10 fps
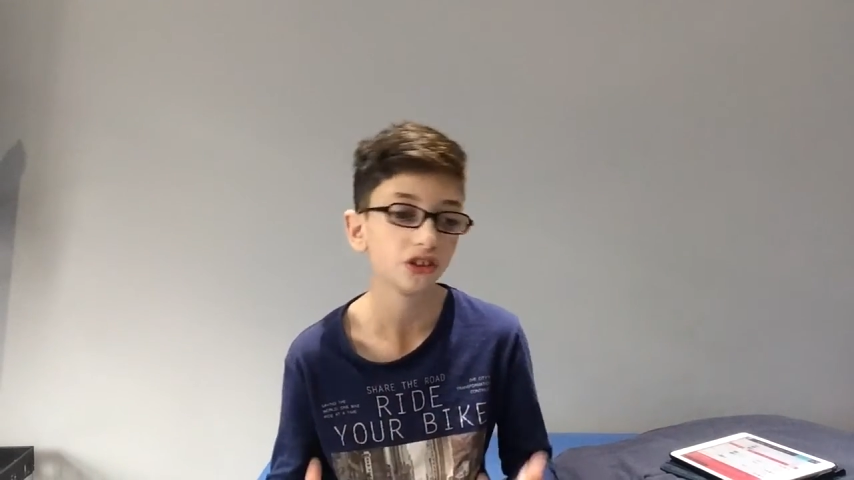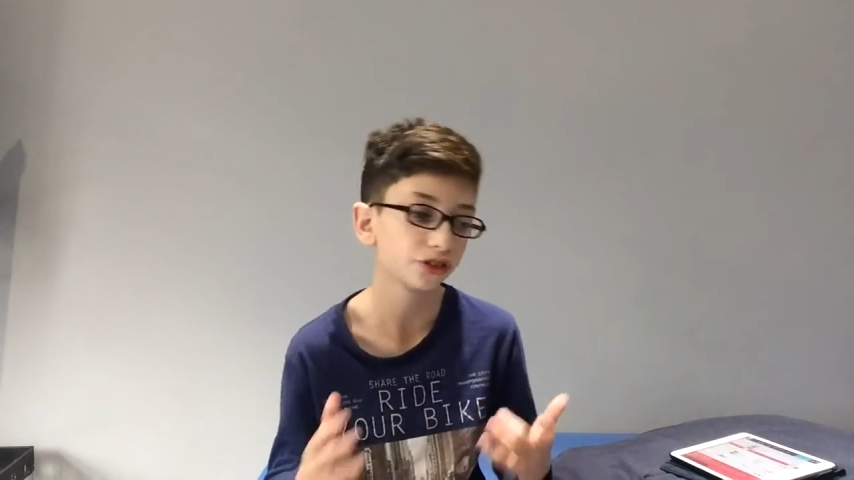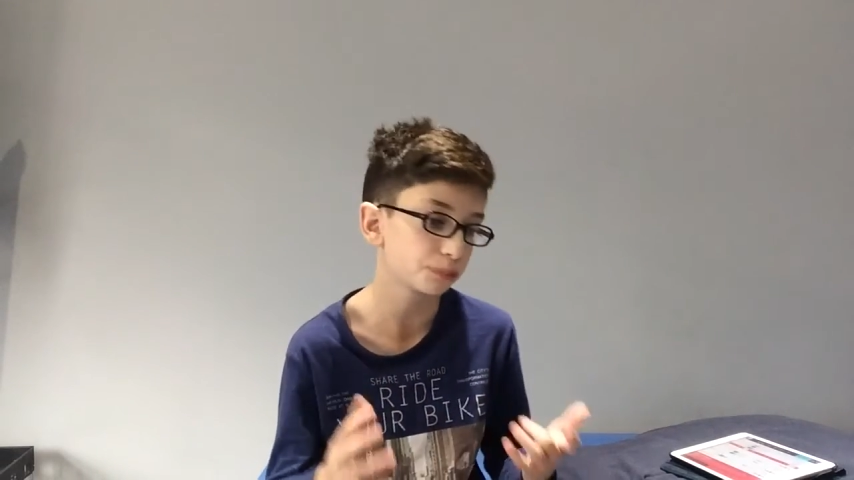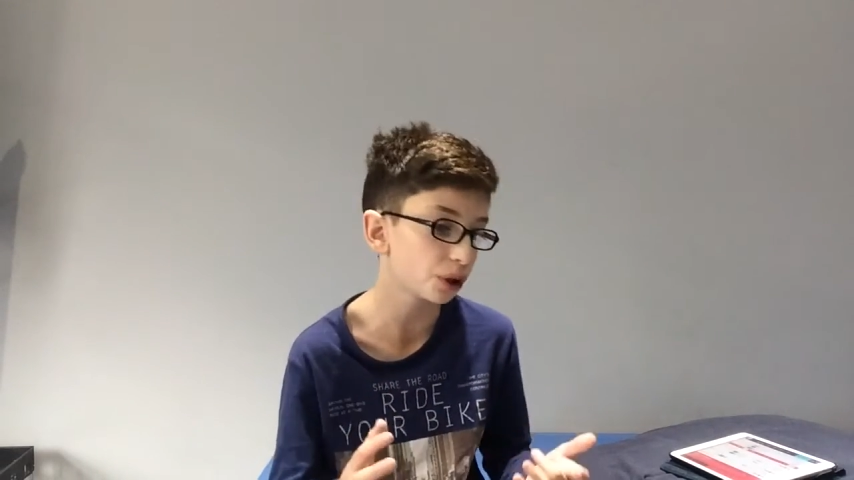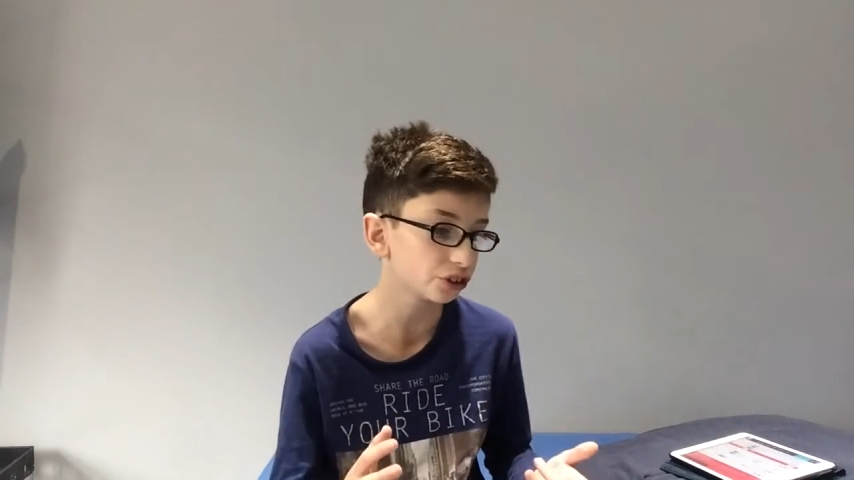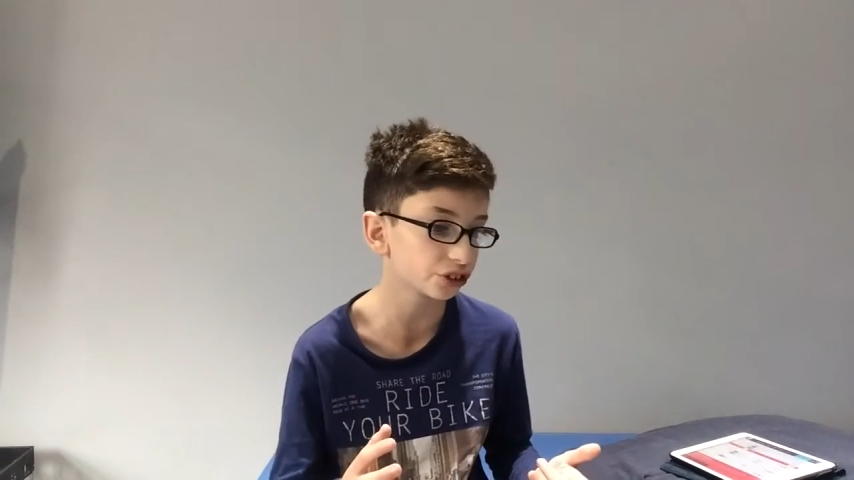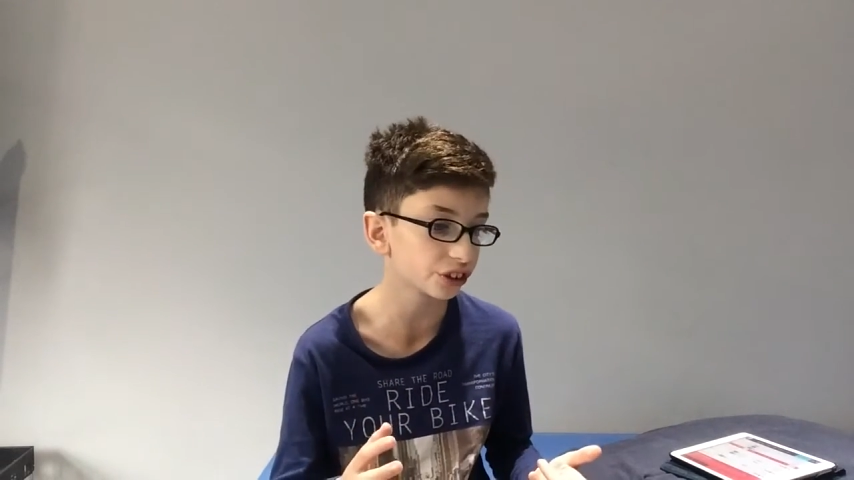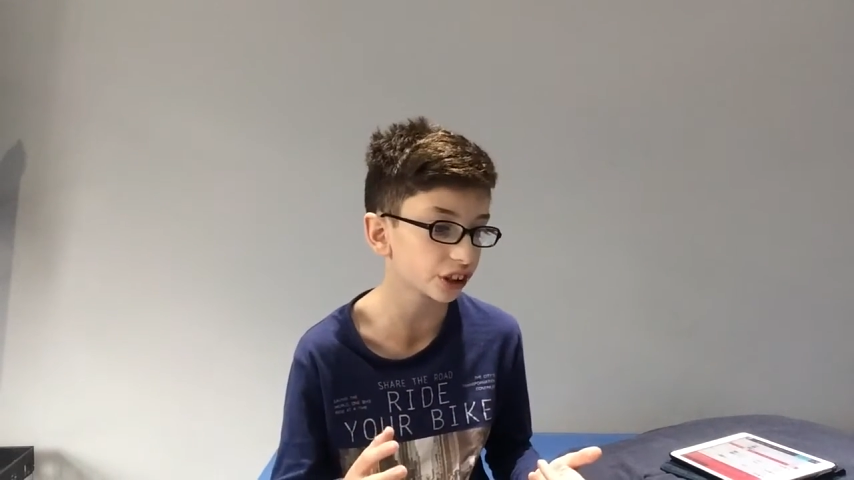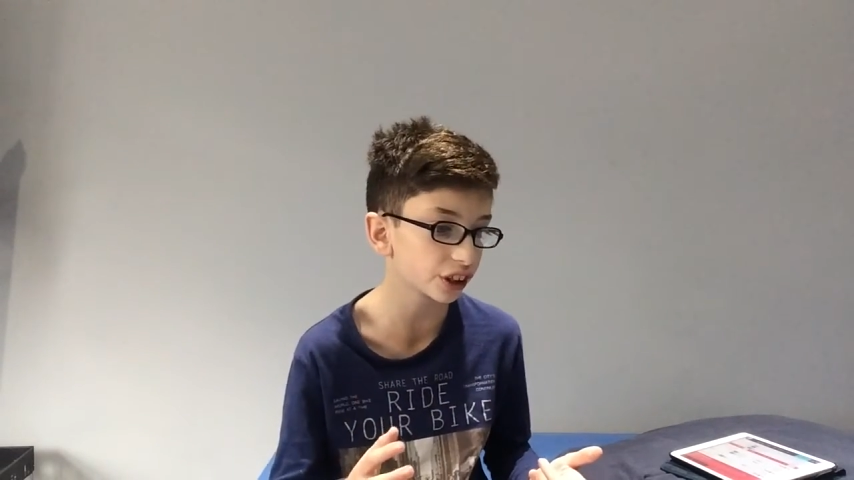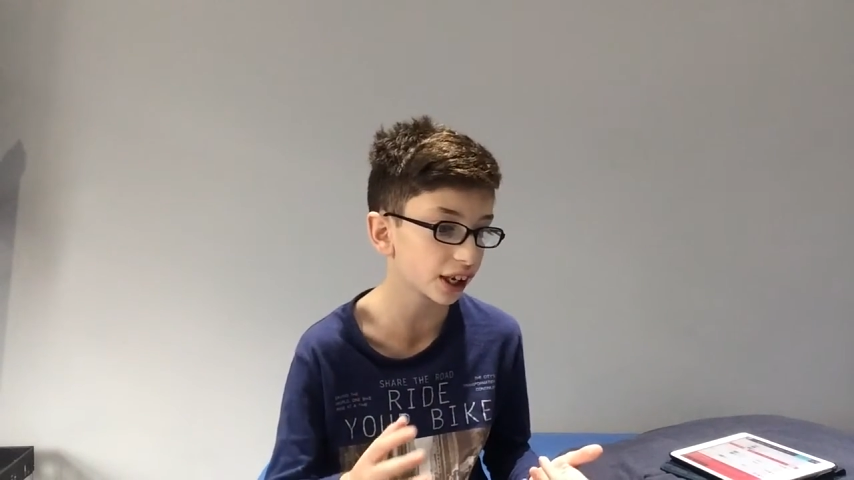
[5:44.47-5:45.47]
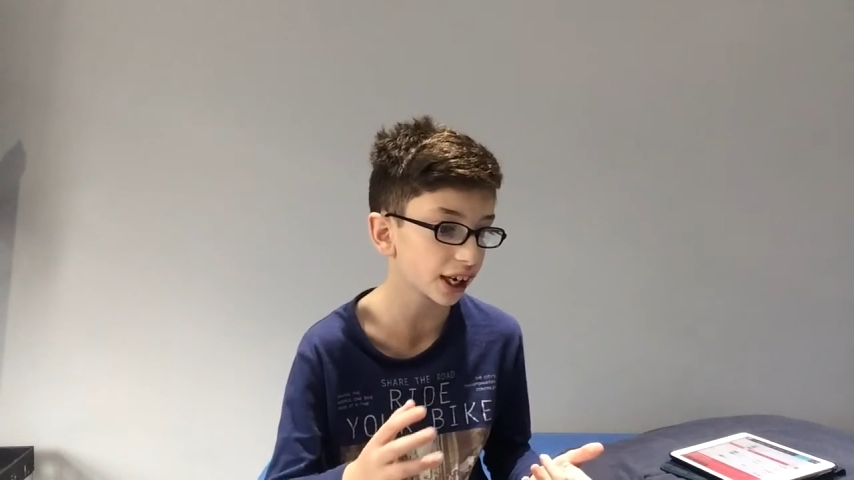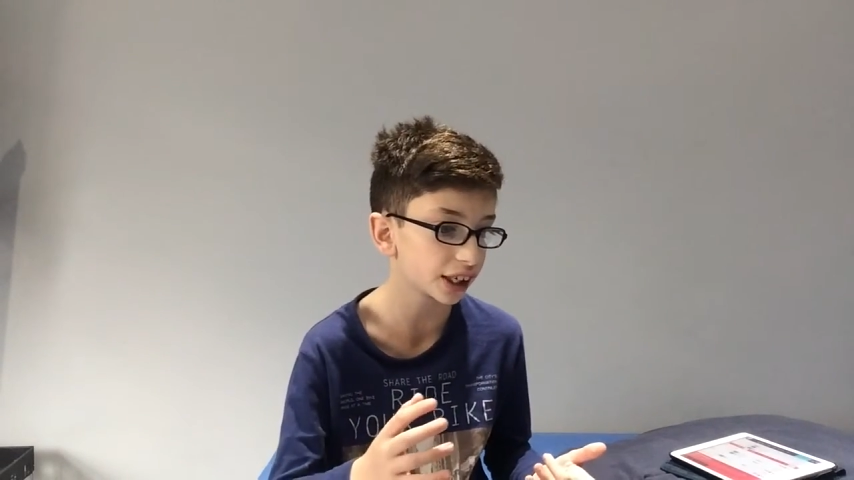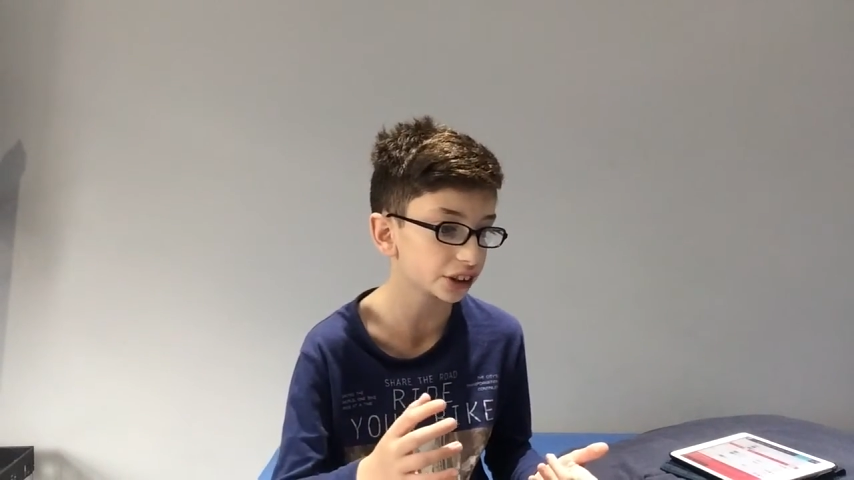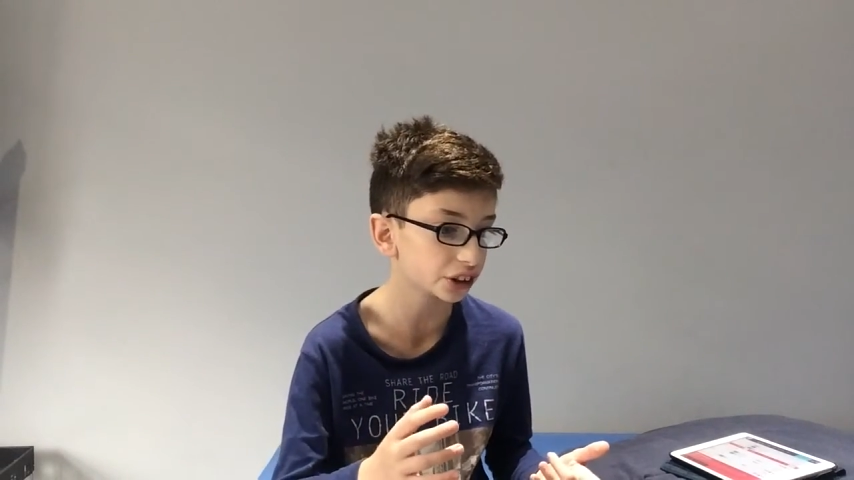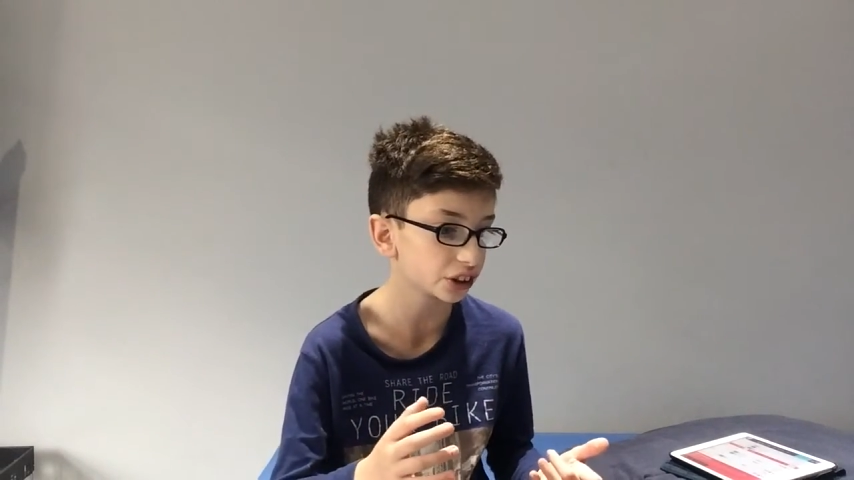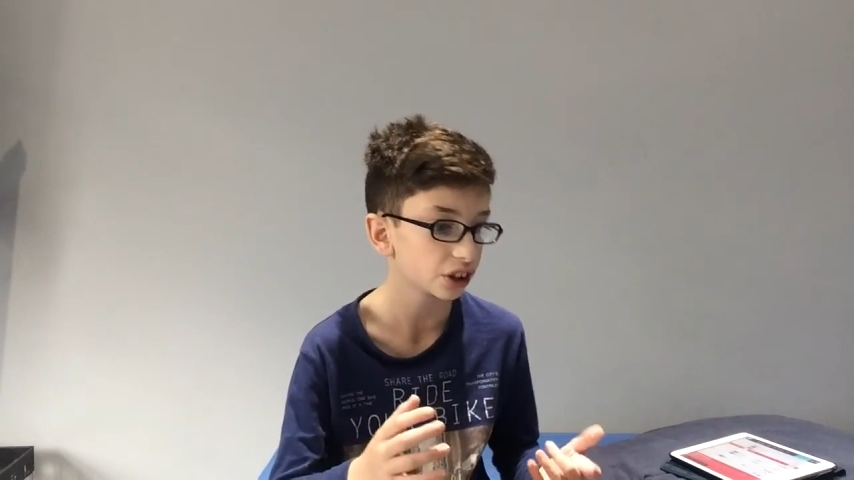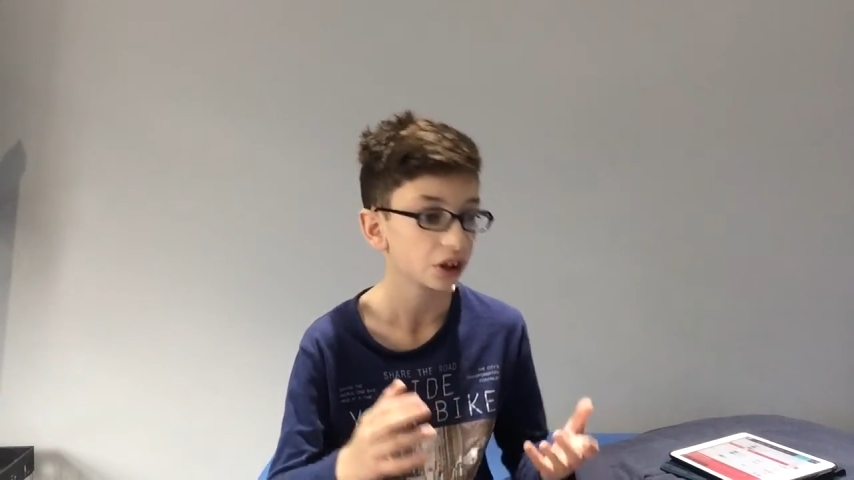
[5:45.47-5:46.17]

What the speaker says: Spurs, on the other hand,